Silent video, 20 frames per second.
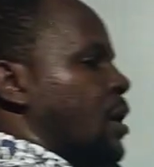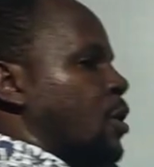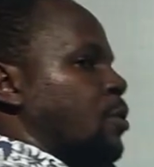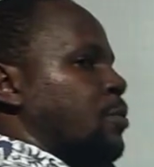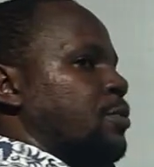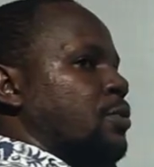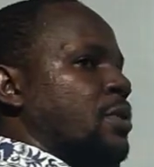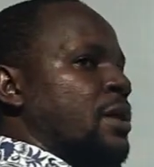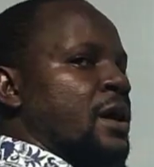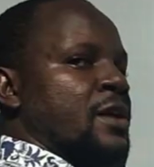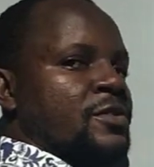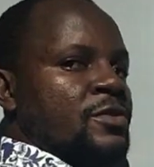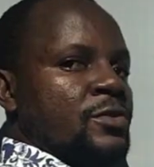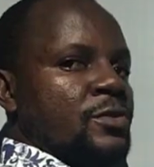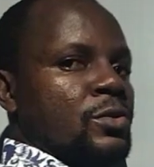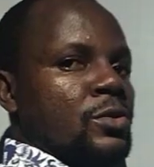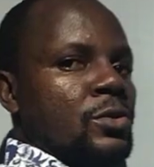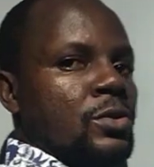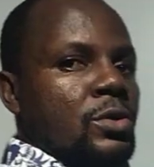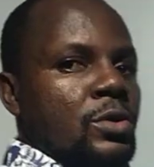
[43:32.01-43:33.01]
I hope you guys
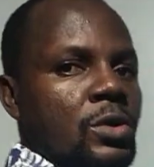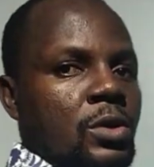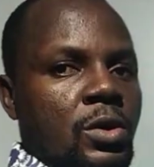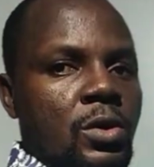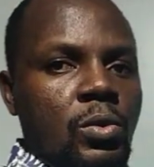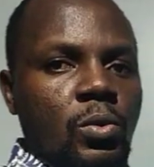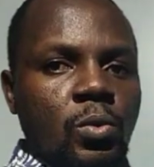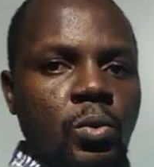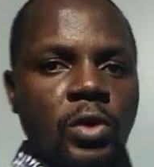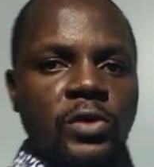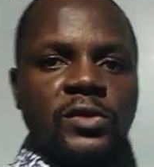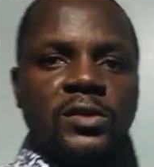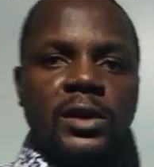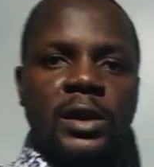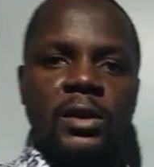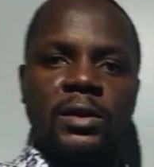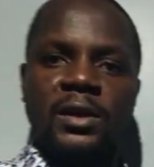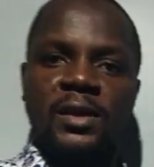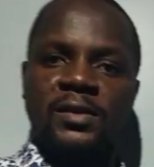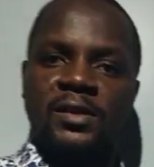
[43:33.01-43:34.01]
know what
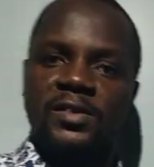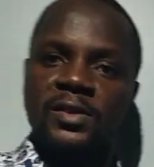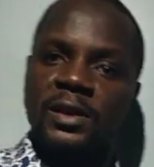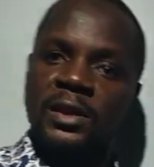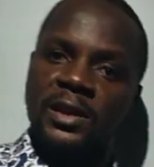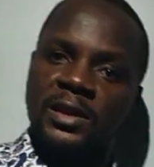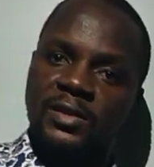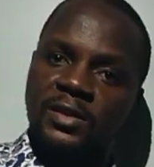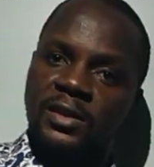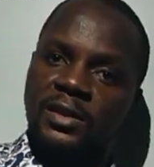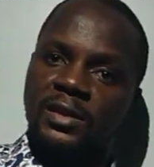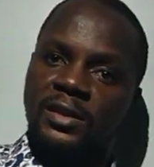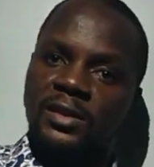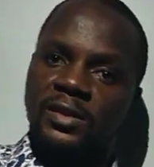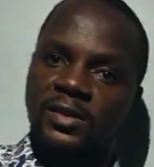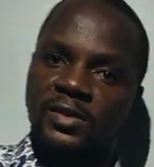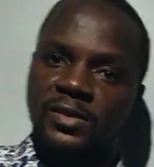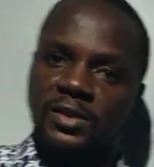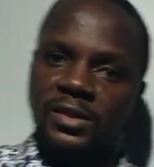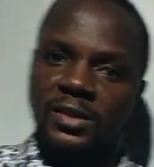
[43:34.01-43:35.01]
ionization energy
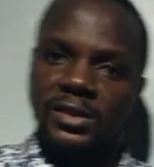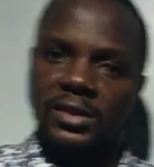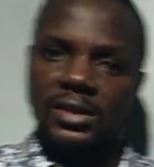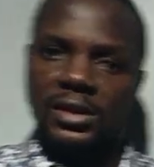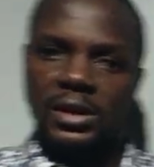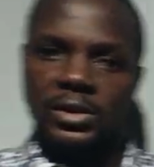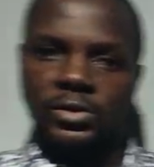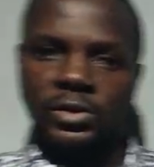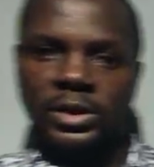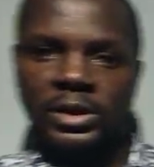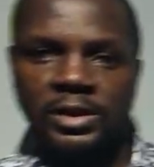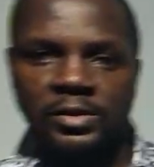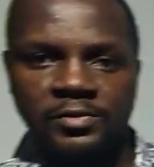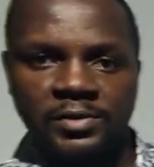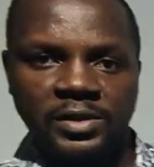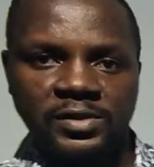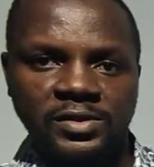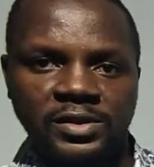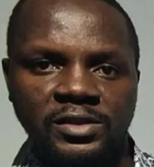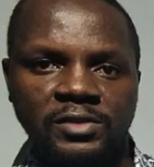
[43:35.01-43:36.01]
is and you can
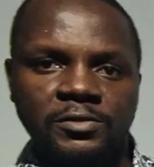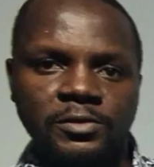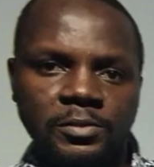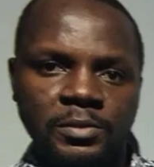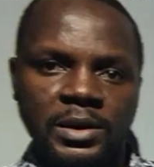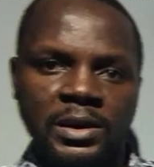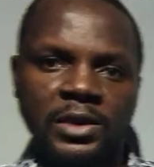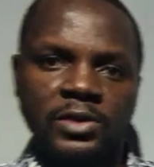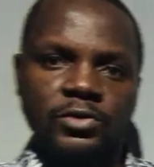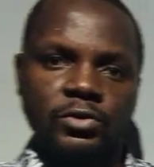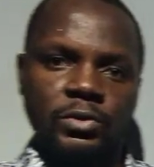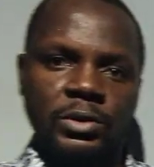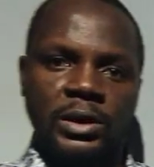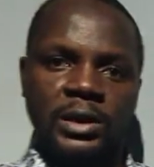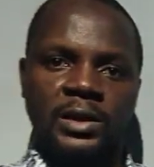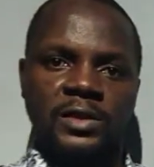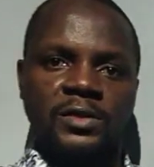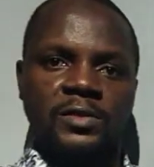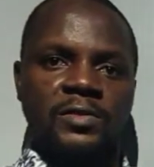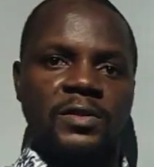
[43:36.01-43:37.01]
differentiate it from
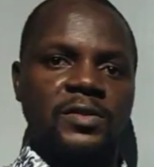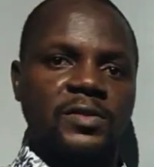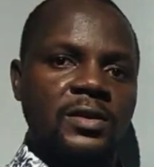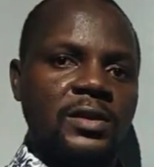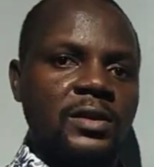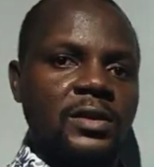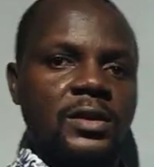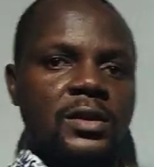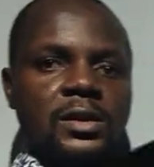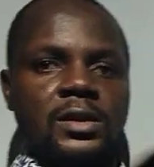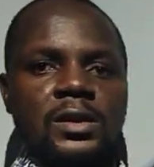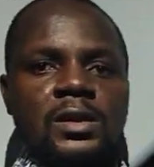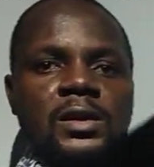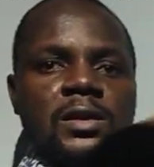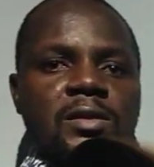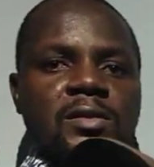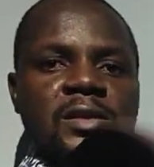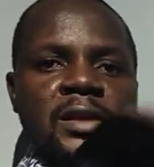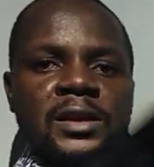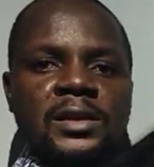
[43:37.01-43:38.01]
electronegativity,
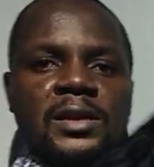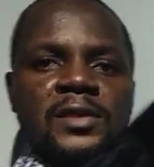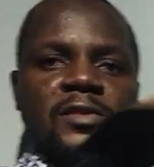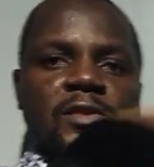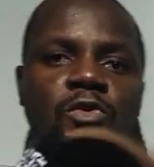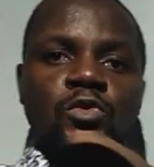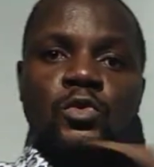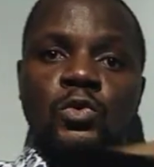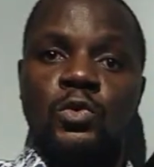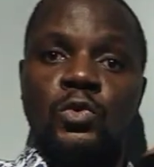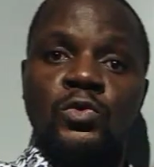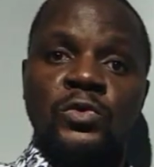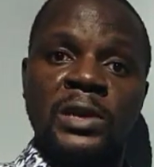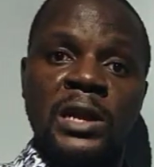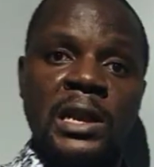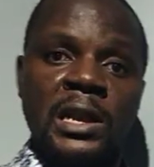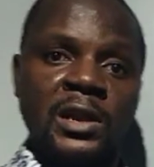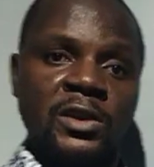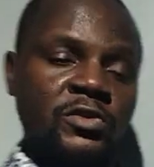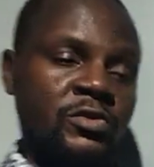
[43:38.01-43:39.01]
tendency to lose
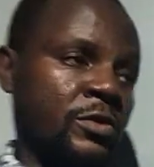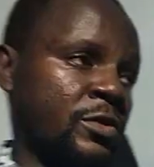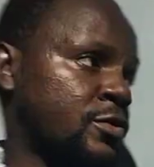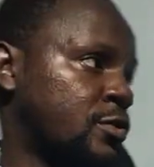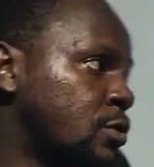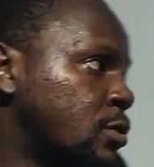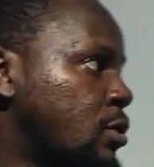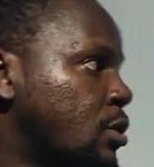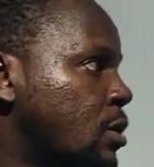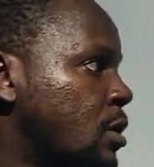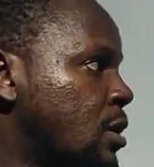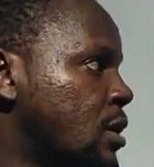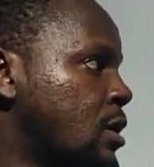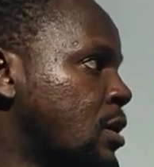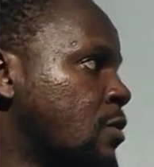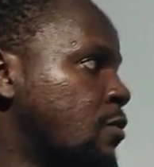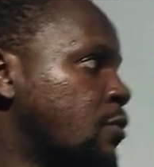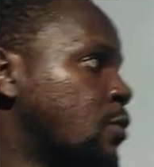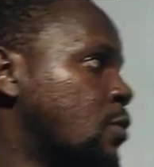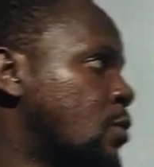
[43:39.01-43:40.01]
the electron. So
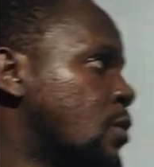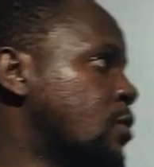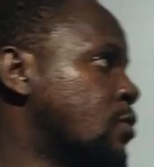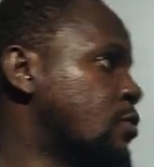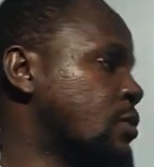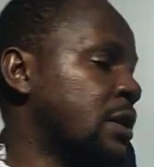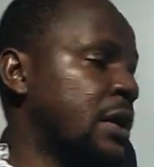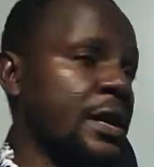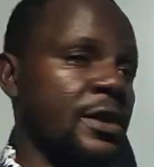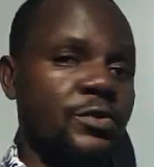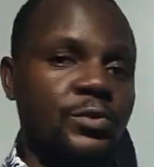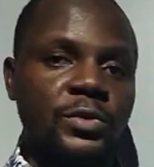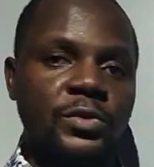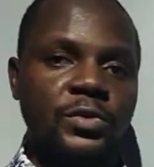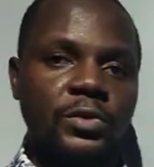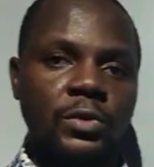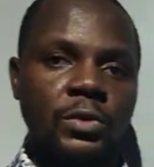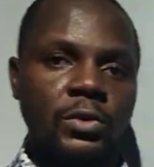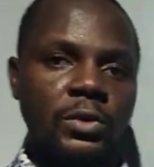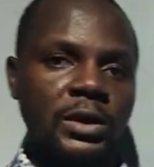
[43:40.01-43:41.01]
if you want to react
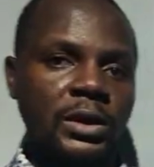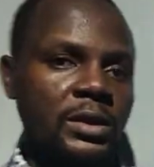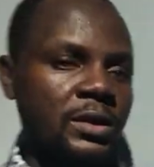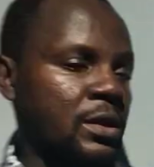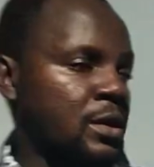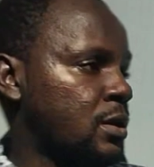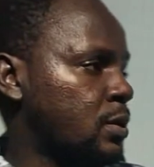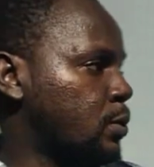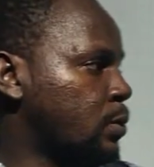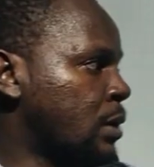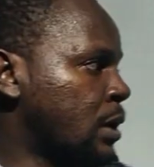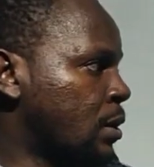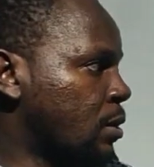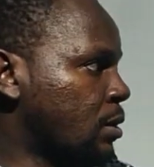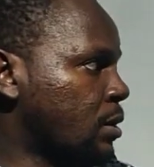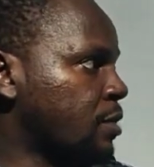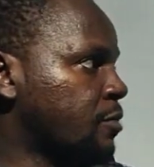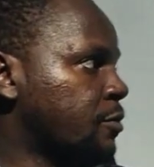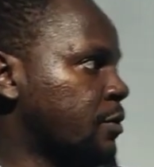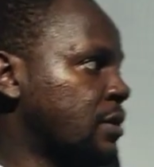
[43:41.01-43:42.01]
with chlorine, we are
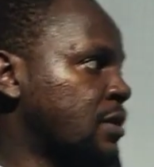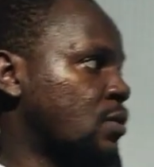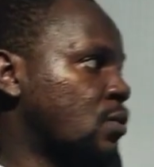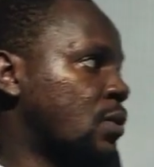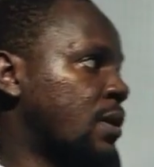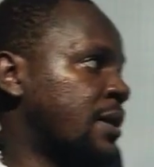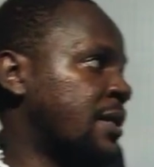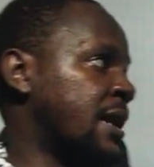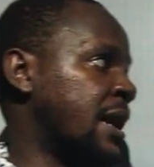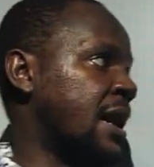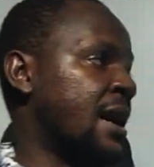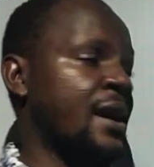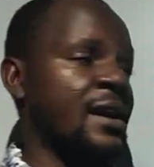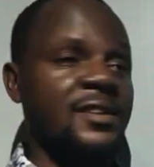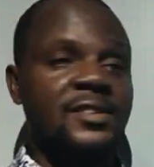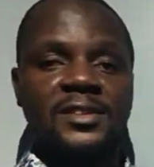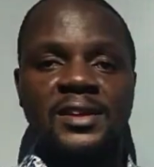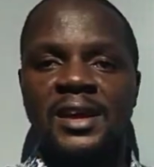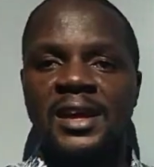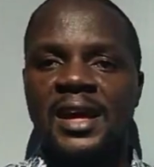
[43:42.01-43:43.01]
looking for the one that
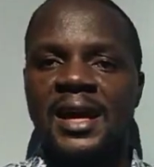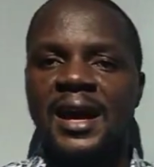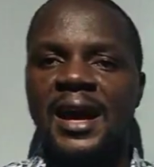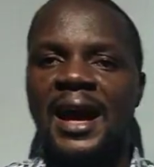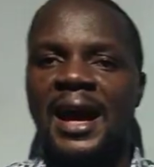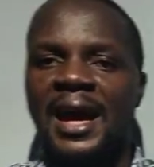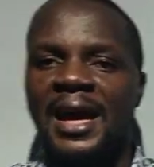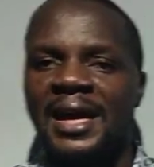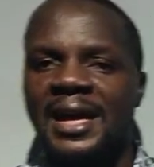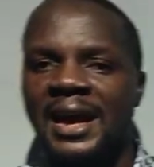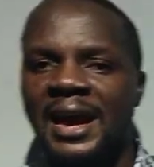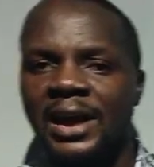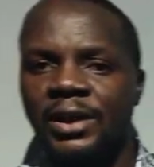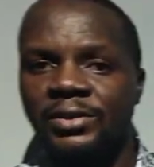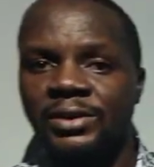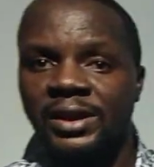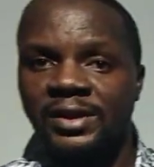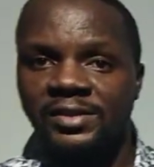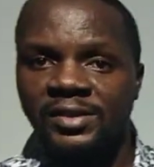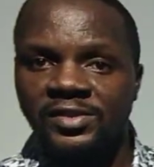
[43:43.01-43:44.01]
has high
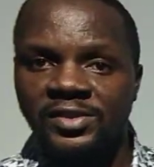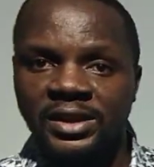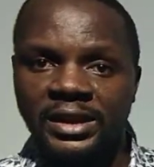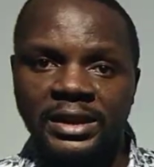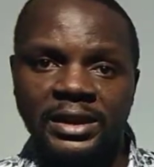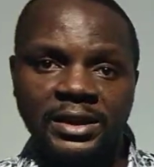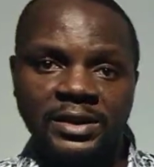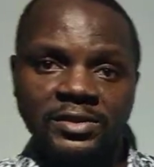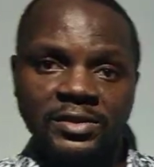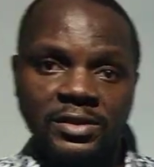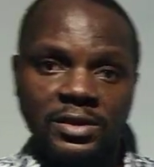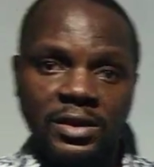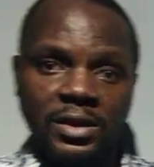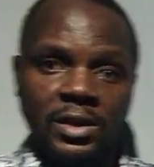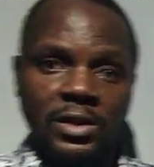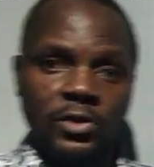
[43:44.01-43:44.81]
ionization energy.